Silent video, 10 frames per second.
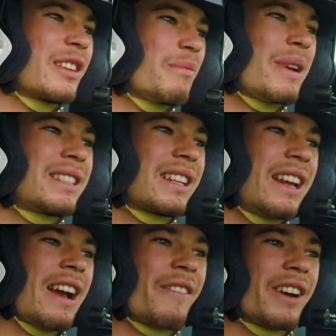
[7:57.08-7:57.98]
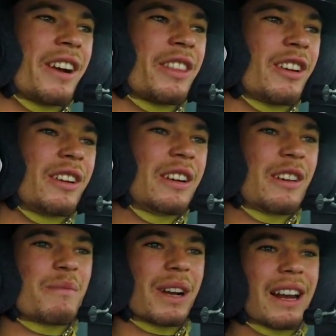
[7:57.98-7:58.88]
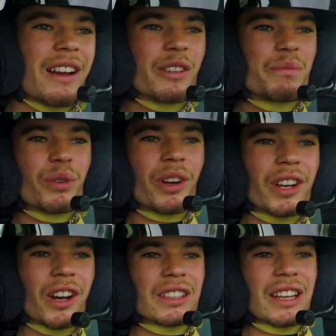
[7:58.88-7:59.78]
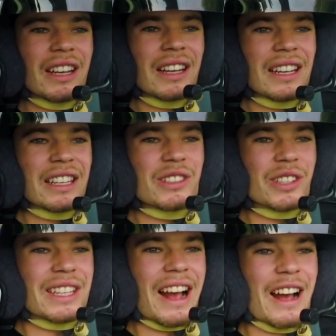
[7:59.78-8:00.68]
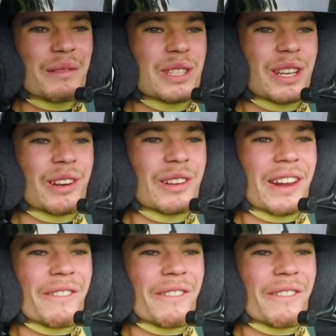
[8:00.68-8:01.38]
and basically every other McLaren product, is just absolutely